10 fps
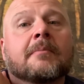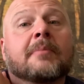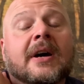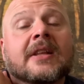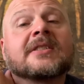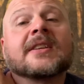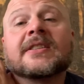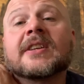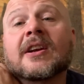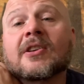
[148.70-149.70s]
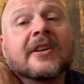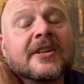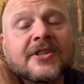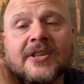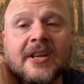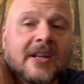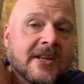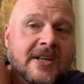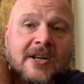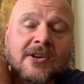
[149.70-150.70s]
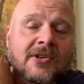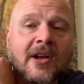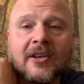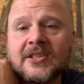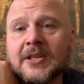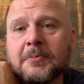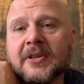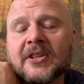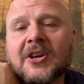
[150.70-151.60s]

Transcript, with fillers: But it's nice air conditioning in here, not like sleeping in the